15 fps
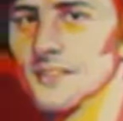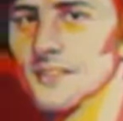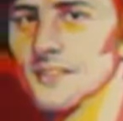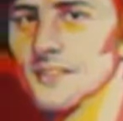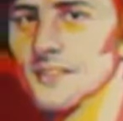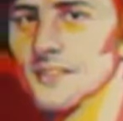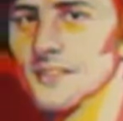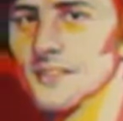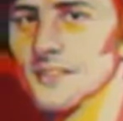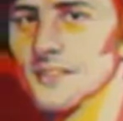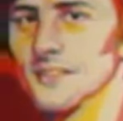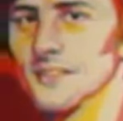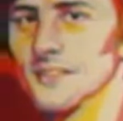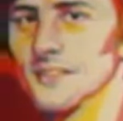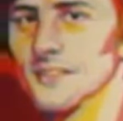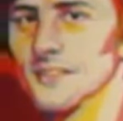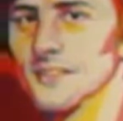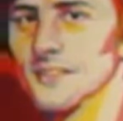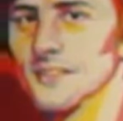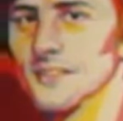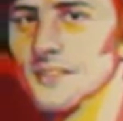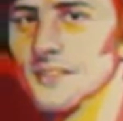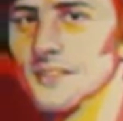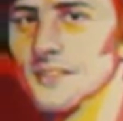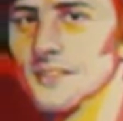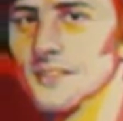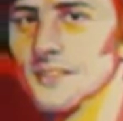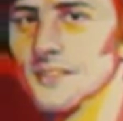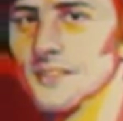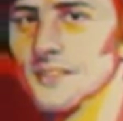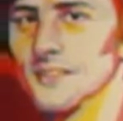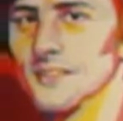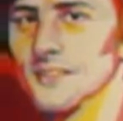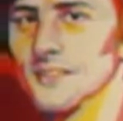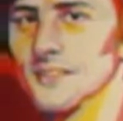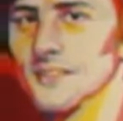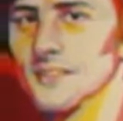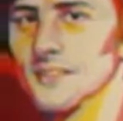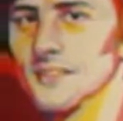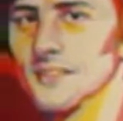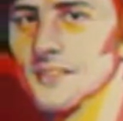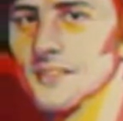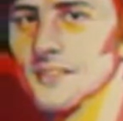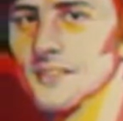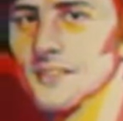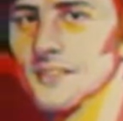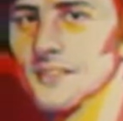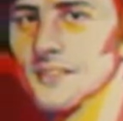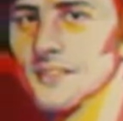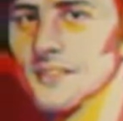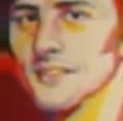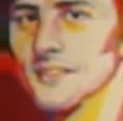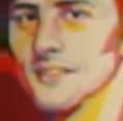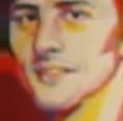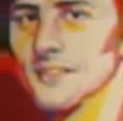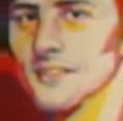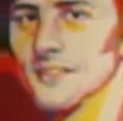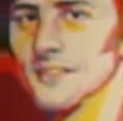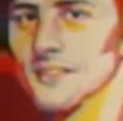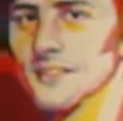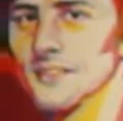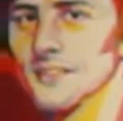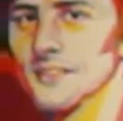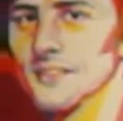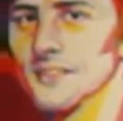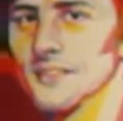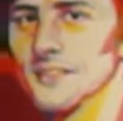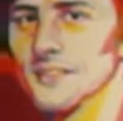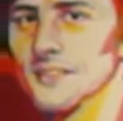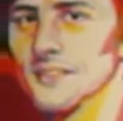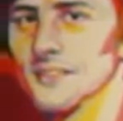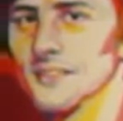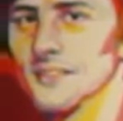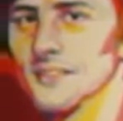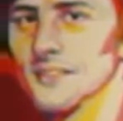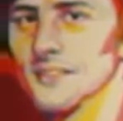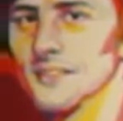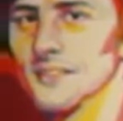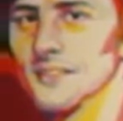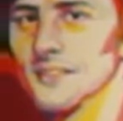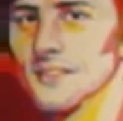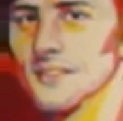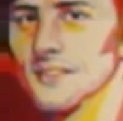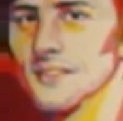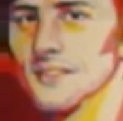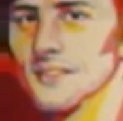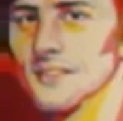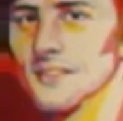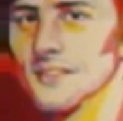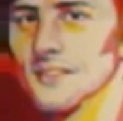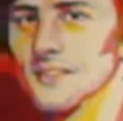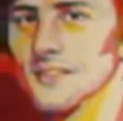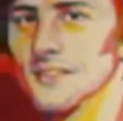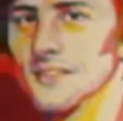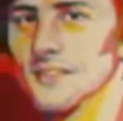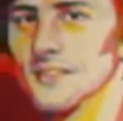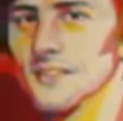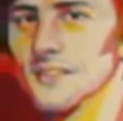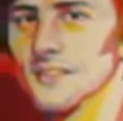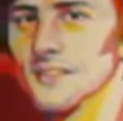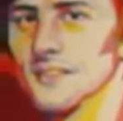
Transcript: (not speaking)